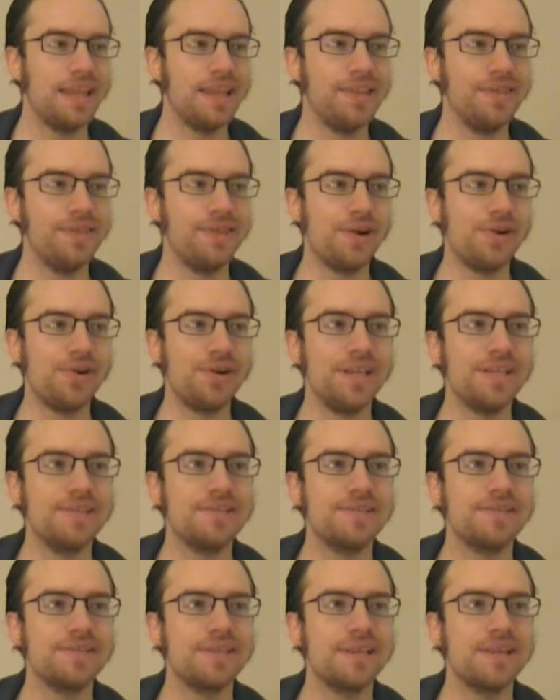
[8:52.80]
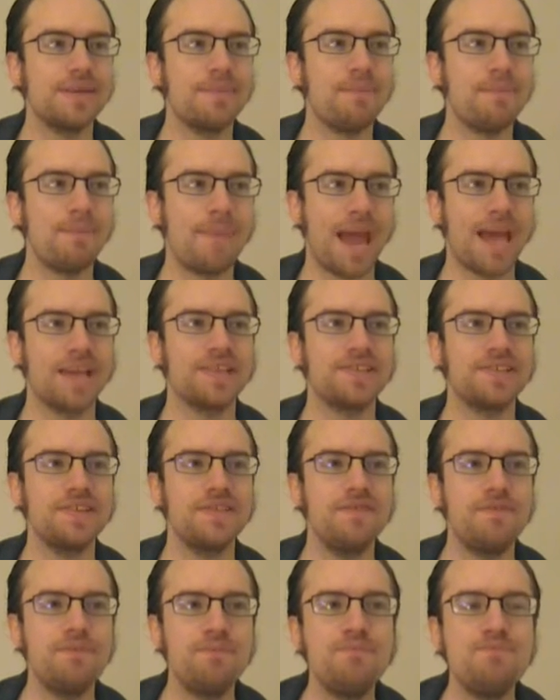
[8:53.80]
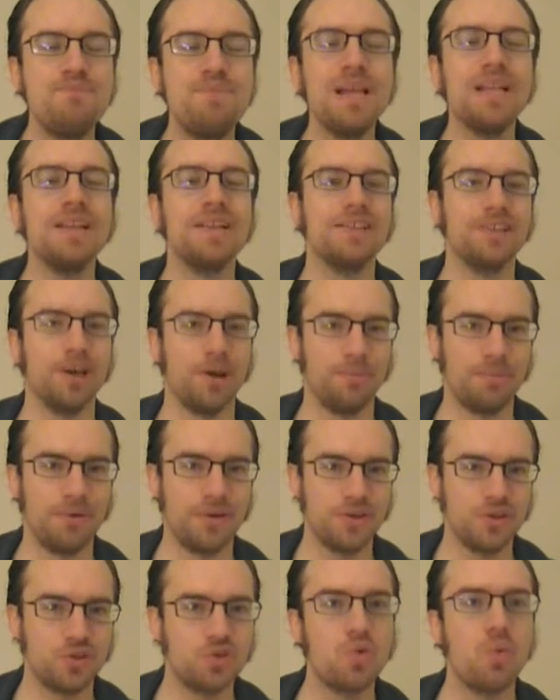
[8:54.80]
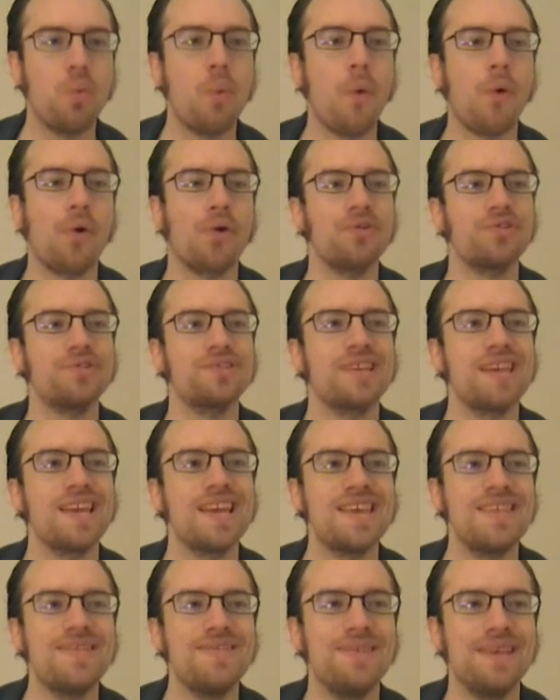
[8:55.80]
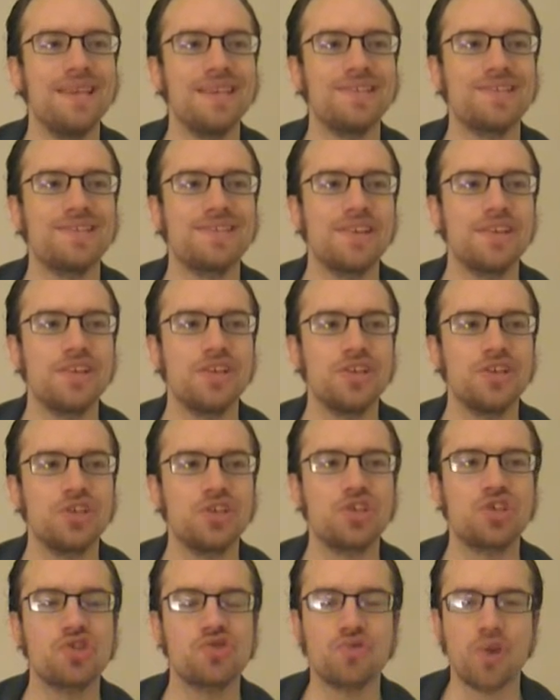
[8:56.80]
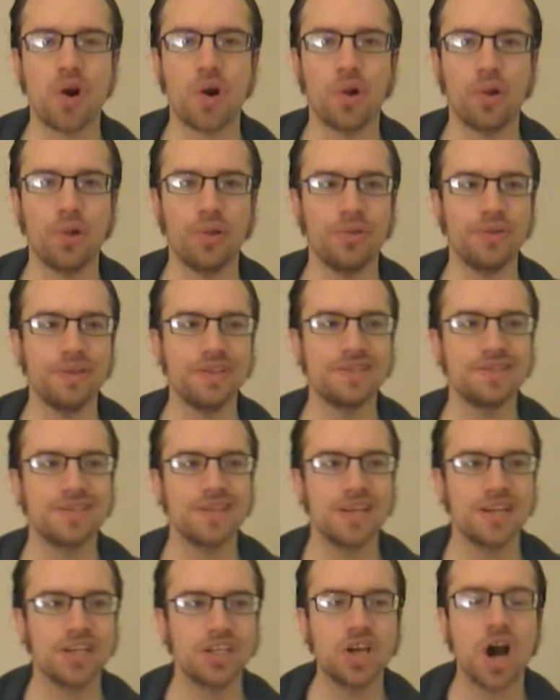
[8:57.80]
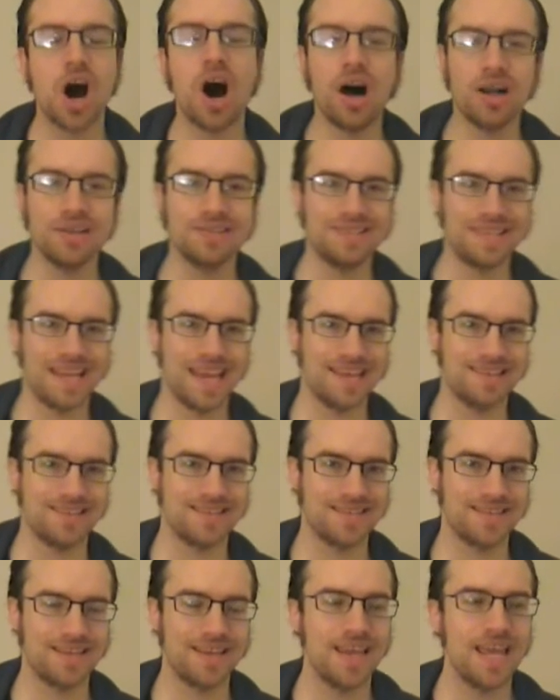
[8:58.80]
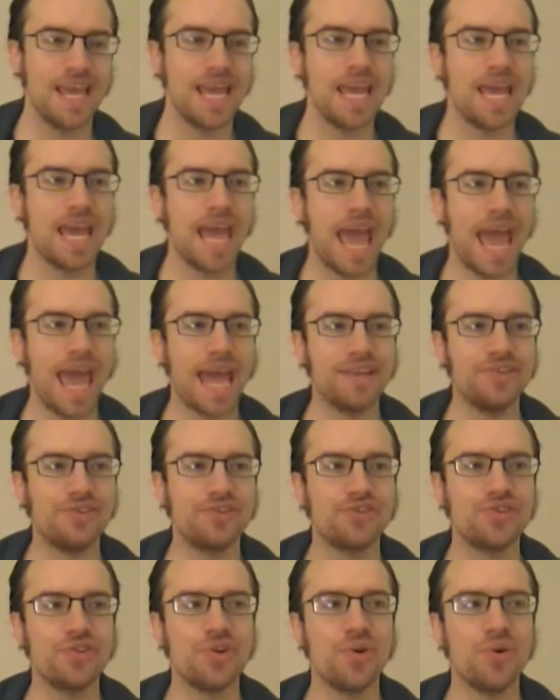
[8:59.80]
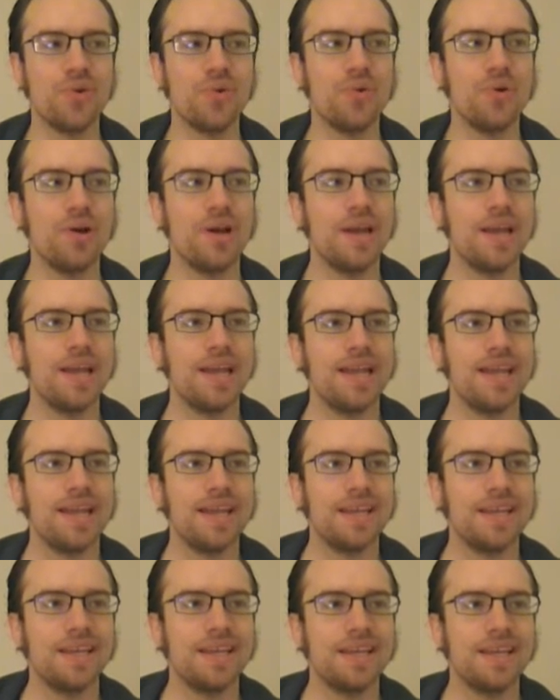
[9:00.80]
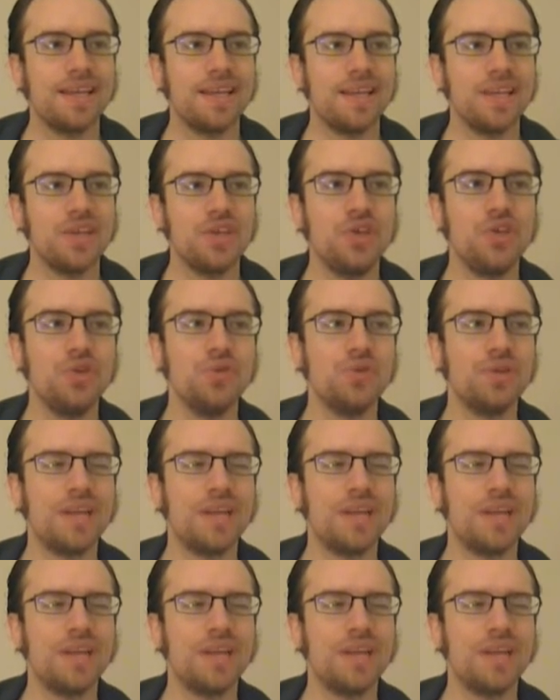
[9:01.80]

There is massive build-up towards this struggle, this contest. And so you